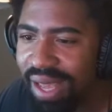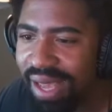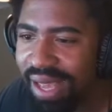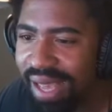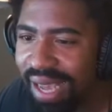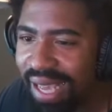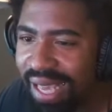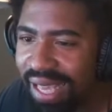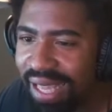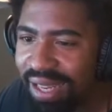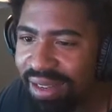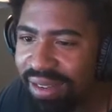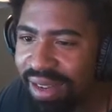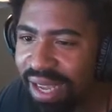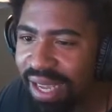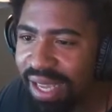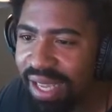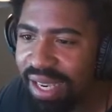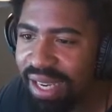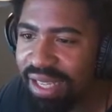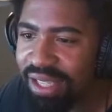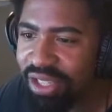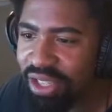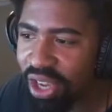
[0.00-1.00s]
I get
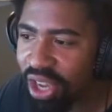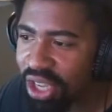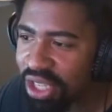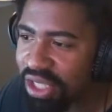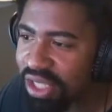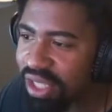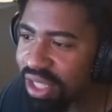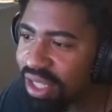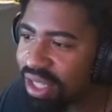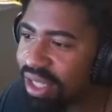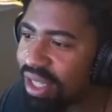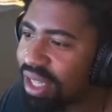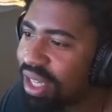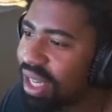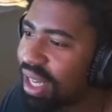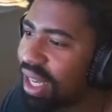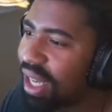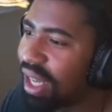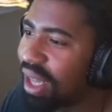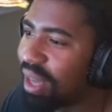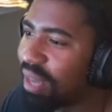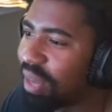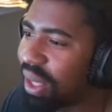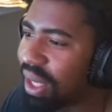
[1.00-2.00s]
exhausted,
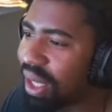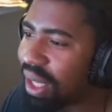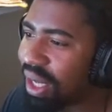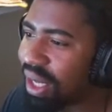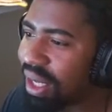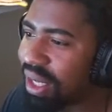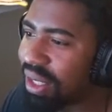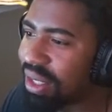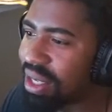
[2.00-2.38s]
because